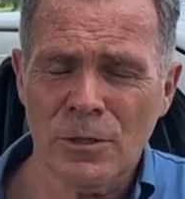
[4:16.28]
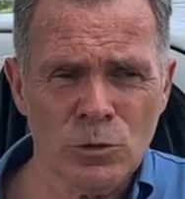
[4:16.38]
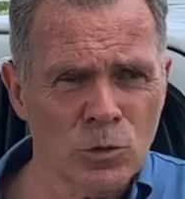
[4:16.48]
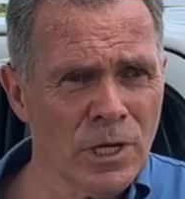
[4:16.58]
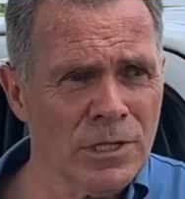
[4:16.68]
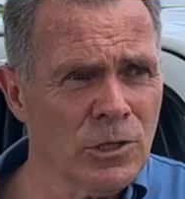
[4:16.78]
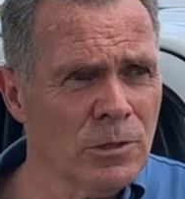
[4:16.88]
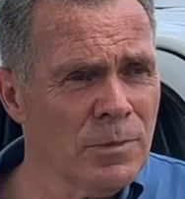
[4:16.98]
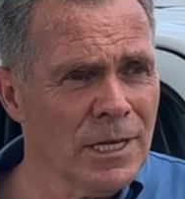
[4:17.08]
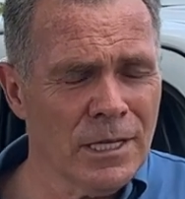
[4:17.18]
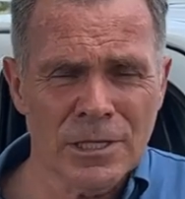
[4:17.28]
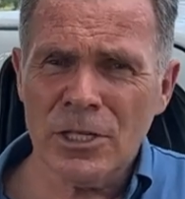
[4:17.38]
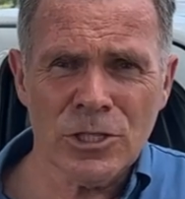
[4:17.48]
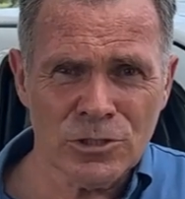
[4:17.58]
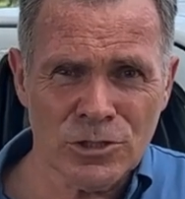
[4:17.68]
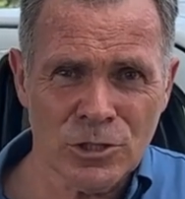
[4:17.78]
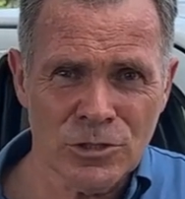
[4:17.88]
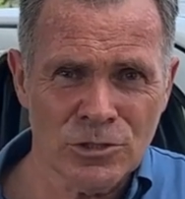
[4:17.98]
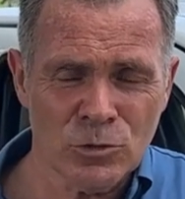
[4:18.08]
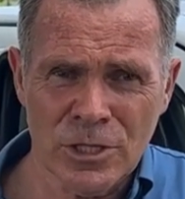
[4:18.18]
who has not been in the
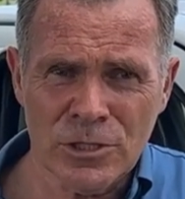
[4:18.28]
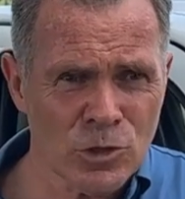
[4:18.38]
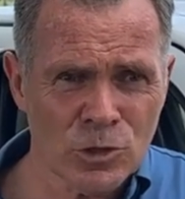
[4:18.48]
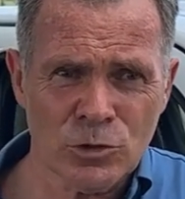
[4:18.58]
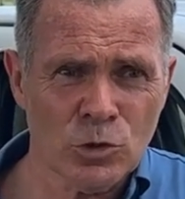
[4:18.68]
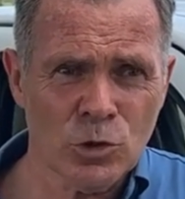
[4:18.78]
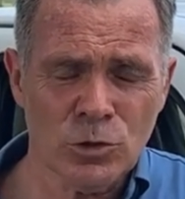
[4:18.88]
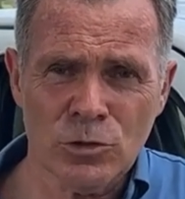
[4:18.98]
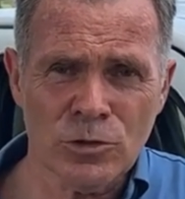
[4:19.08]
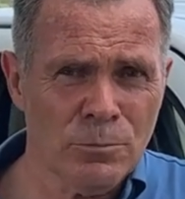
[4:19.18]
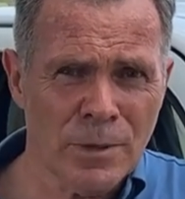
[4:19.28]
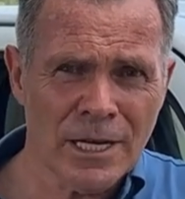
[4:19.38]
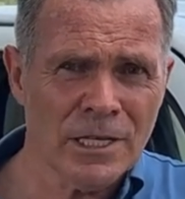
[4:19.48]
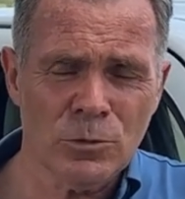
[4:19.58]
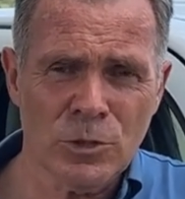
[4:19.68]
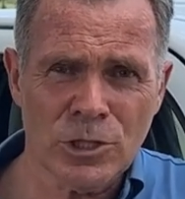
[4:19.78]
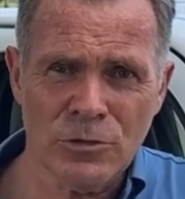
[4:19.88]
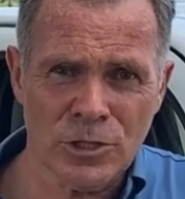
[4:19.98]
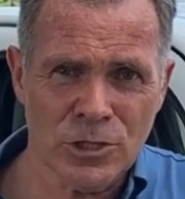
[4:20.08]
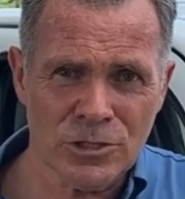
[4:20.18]
concerns, who has not talked to the management
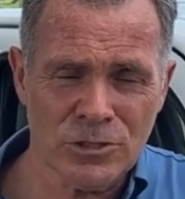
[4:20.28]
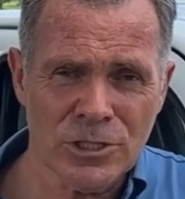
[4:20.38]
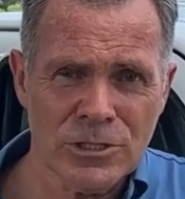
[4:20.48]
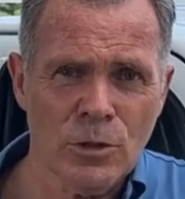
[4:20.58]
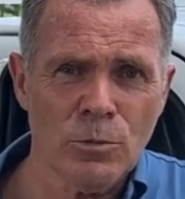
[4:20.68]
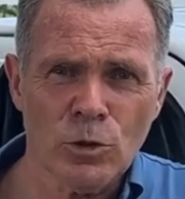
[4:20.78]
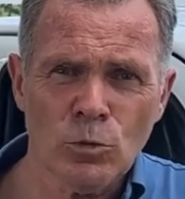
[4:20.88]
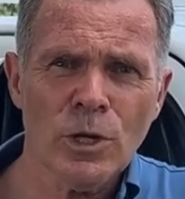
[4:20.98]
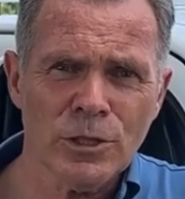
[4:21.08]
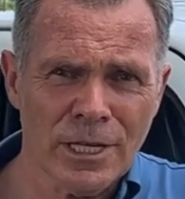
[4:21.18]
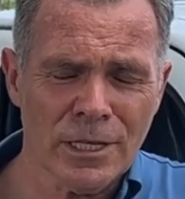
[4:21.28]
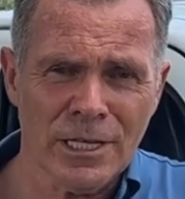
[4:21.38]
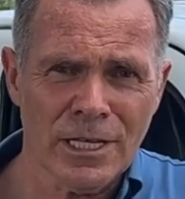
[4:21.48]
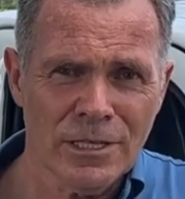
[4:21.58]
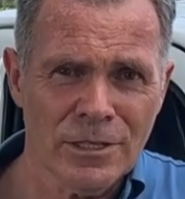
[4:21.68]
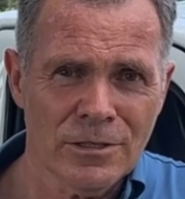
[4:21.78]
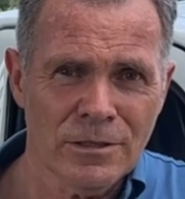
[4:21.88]
of the concerns about what they need.